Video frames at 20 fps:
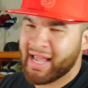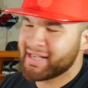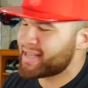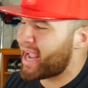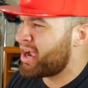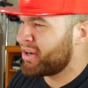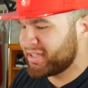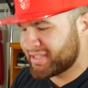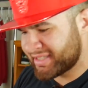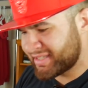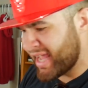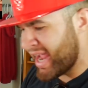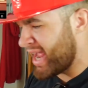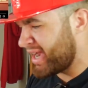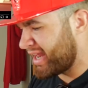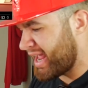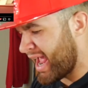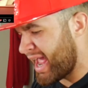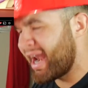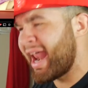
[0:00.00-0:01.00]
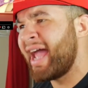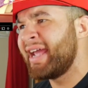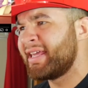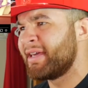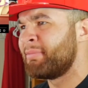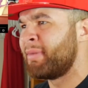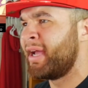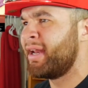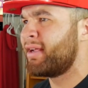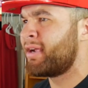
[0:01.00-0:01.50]
Yes, I understand it. I like
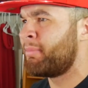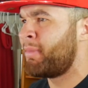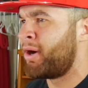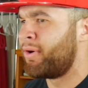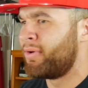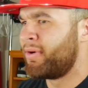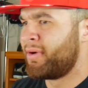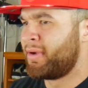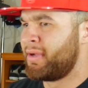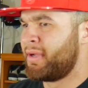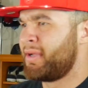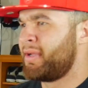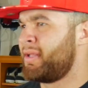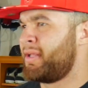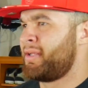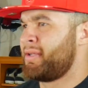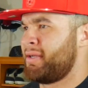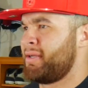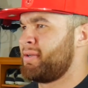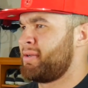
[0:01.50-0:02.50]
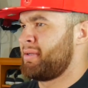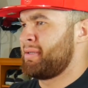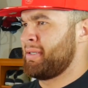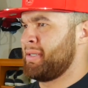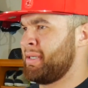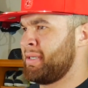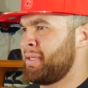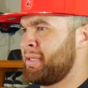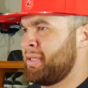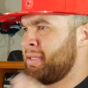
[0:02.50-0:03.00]
it, man. Come on.
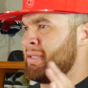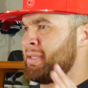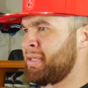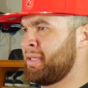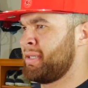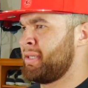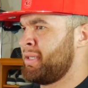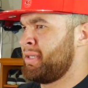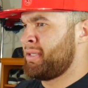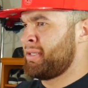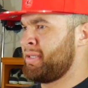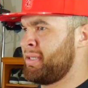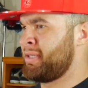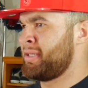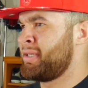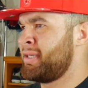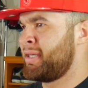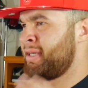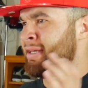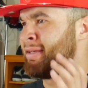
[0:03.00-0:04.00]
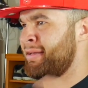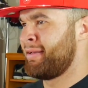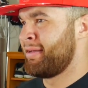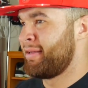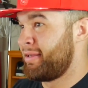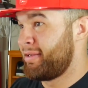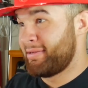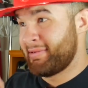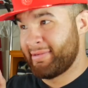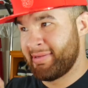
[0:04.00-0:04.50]

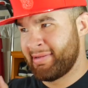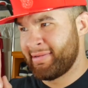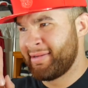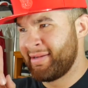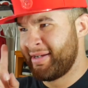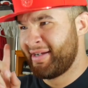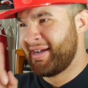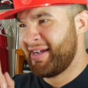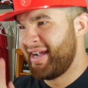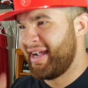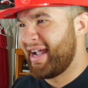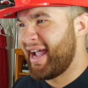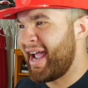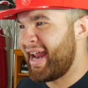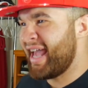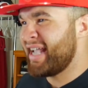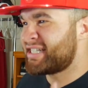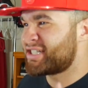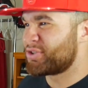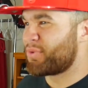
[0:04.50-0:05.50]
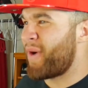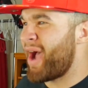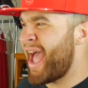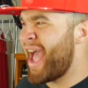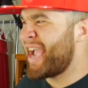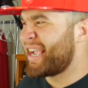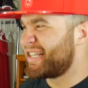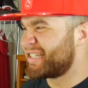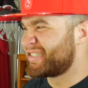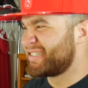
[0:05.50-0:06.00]
And that
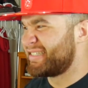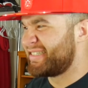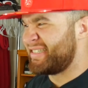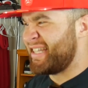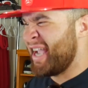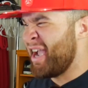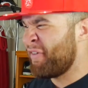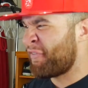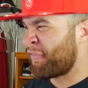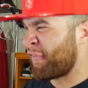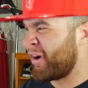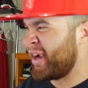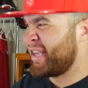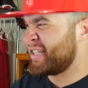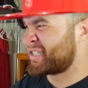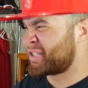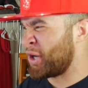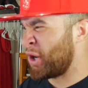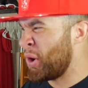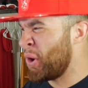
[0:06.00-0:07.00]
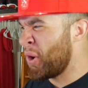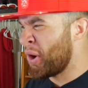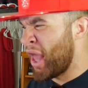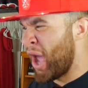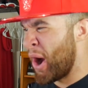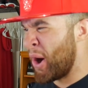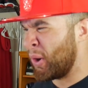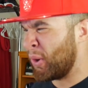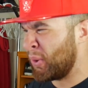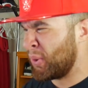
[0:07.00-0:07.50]
swag is different. It's cool,
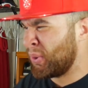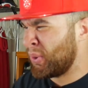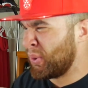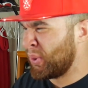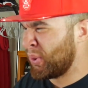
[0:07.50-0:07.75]
though.